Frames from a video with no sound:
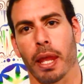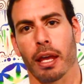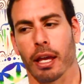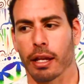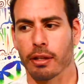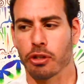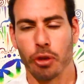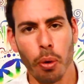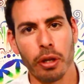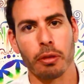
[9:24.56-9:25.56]
and
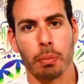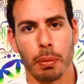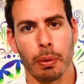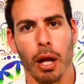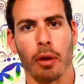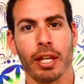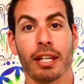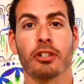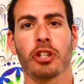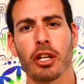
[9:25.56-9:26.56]
showing the people how they can
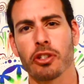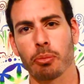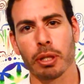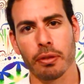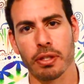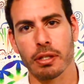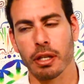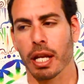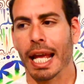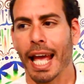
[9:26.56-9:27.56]
change their belief system
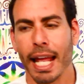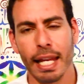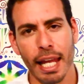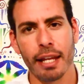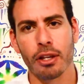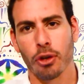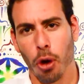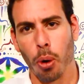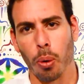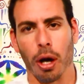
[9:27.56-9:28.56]
and letting
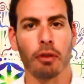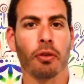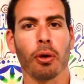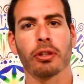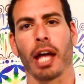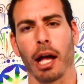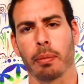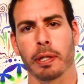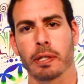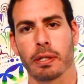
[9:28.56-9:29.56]
go of old
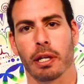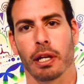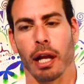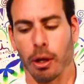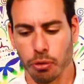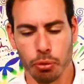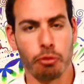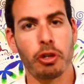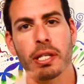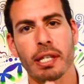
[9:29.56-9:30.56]
habits, how to
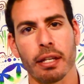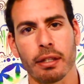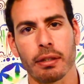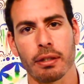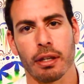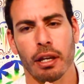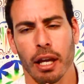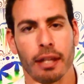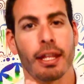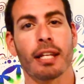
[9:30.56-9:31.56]
reset it.
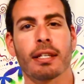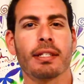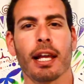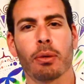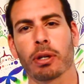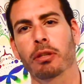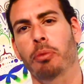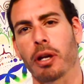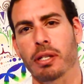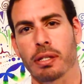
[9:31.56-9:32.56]
And that's exactly what the
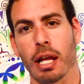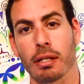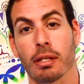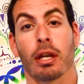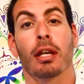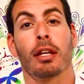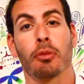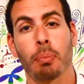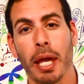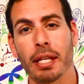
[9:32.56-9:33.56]
process does. It
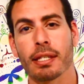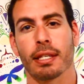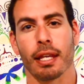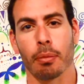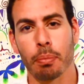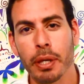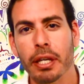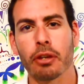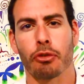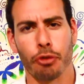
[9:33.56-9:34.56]
makes a
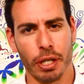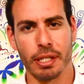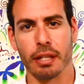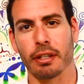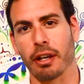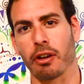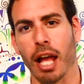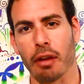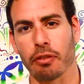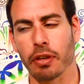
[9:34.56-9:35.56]
big reset in our
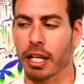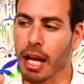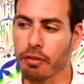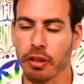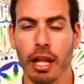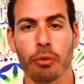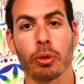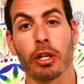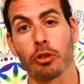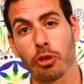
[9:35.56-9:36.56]
life. And after that we
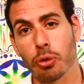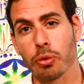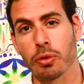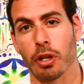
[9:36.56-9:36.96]
can choose